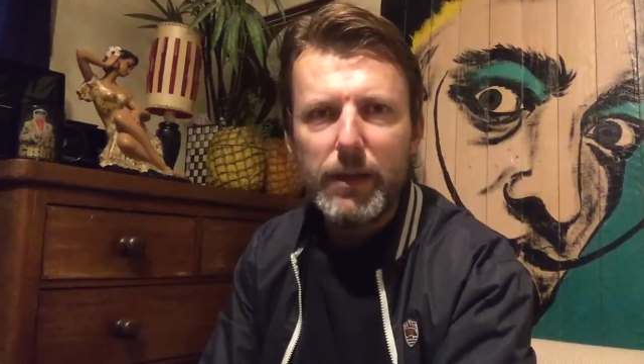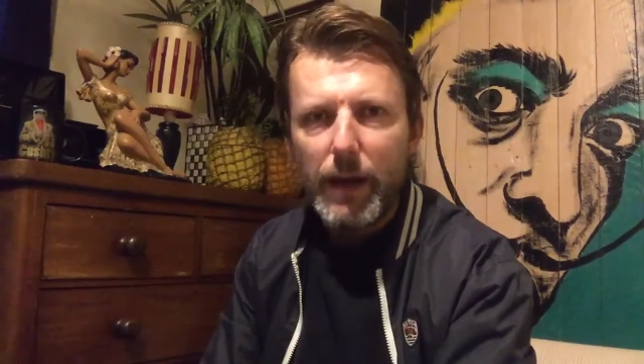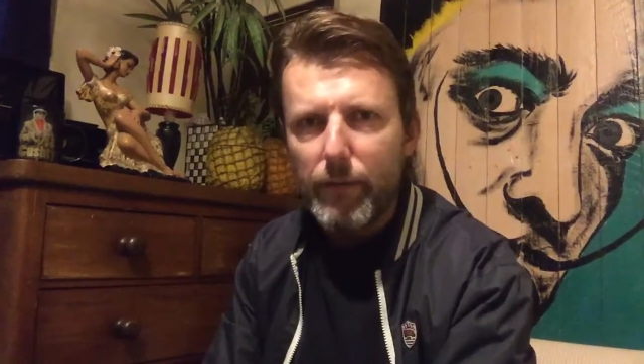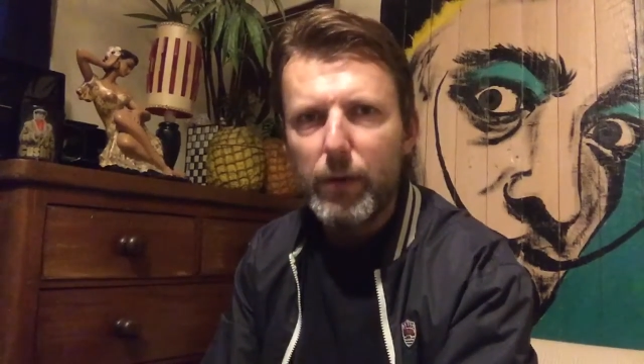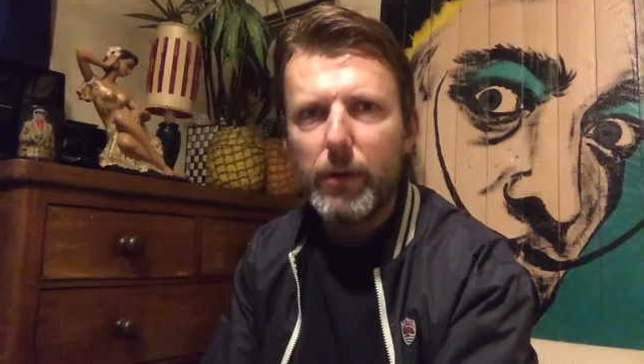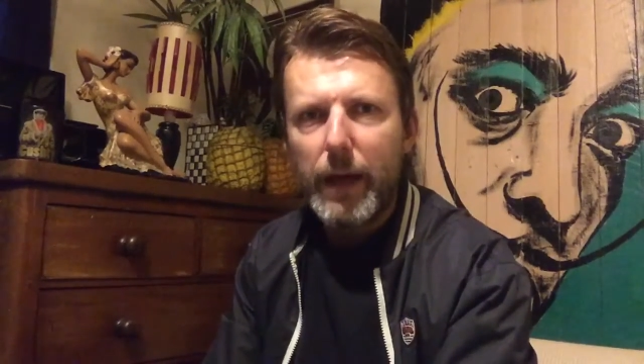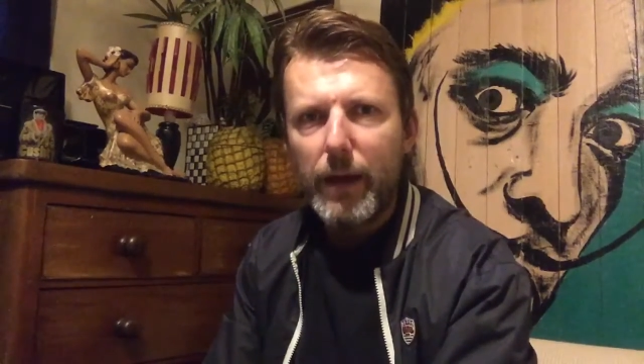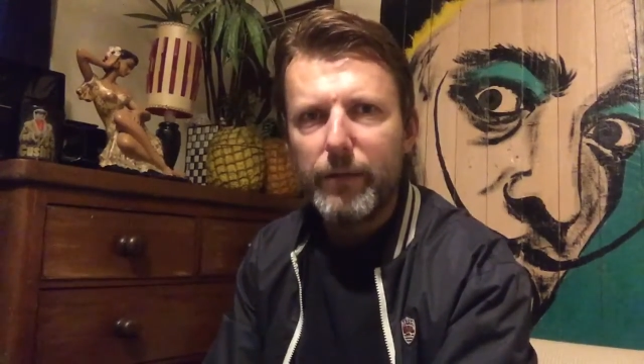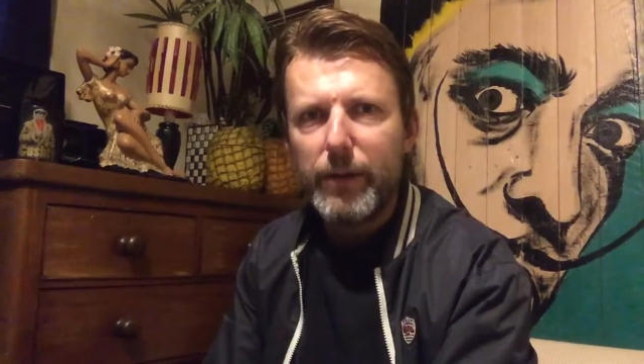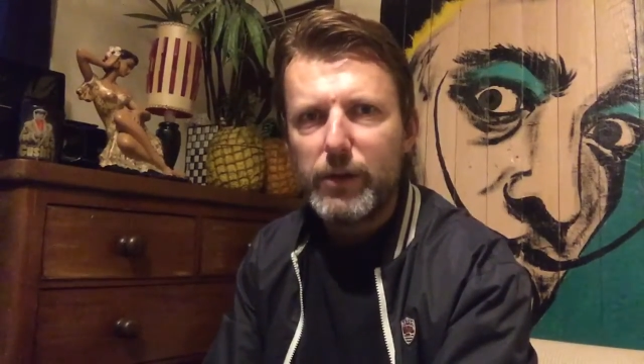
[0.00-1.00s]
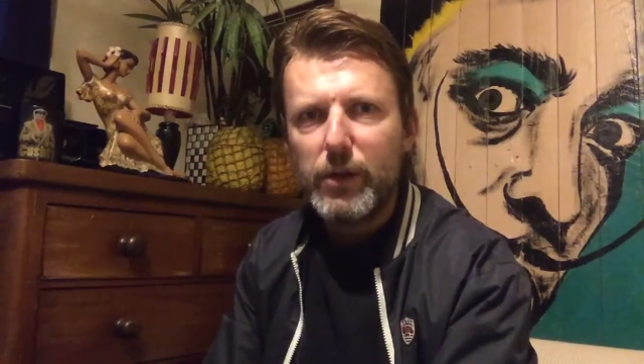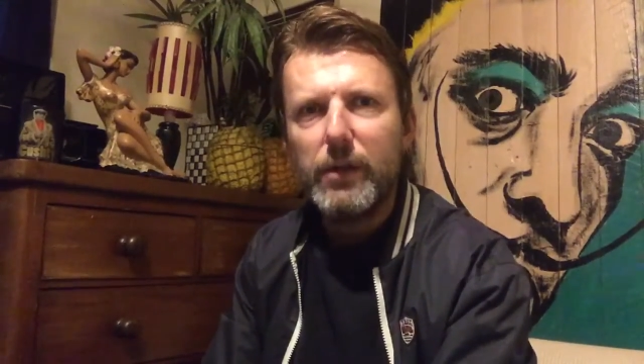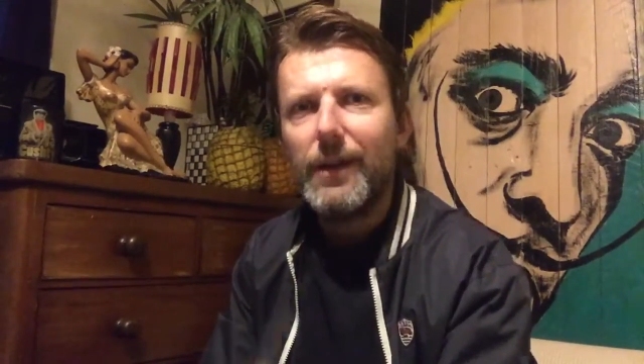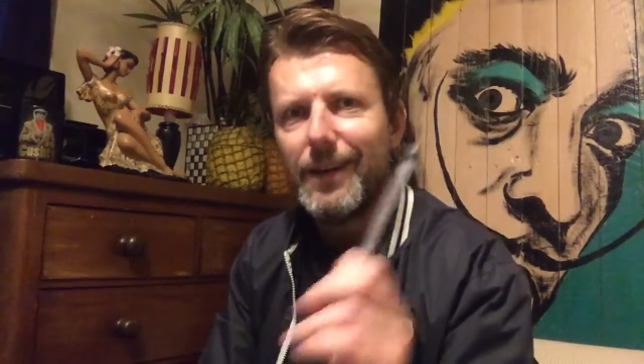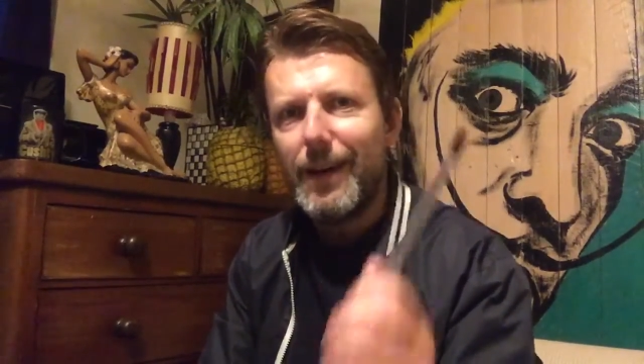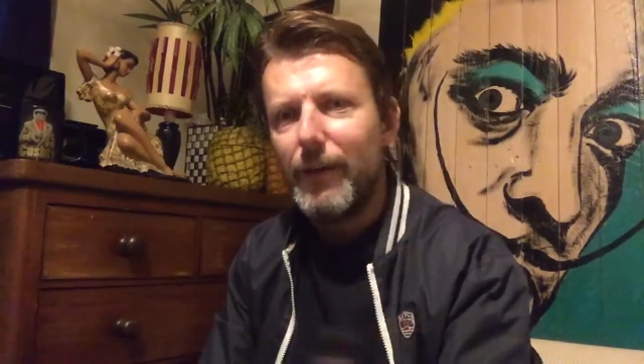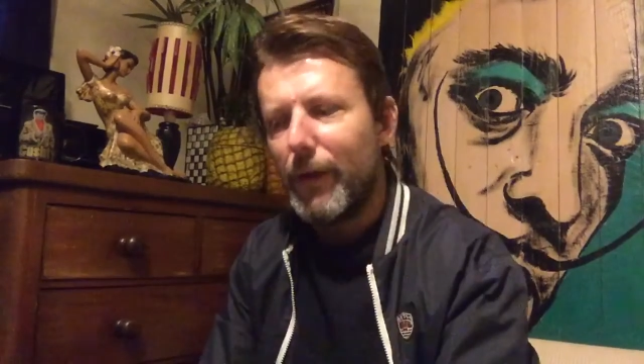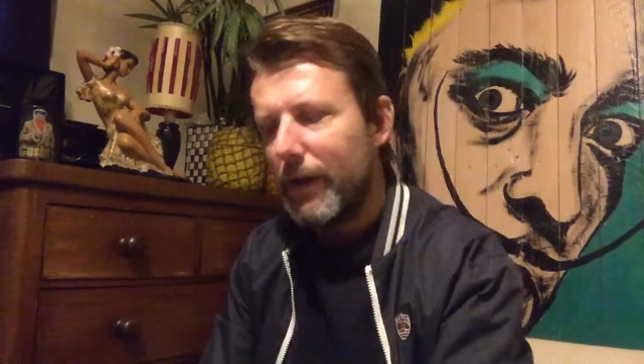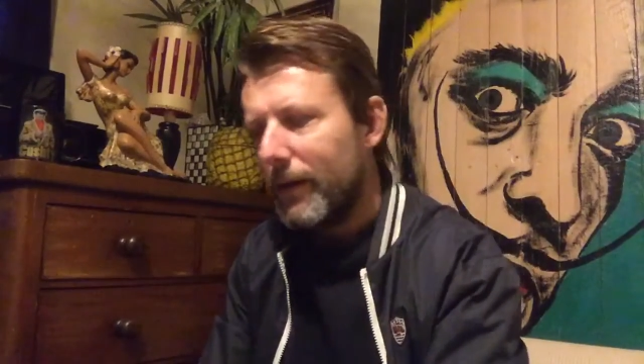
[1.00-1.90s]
ever look out of fashion? Never.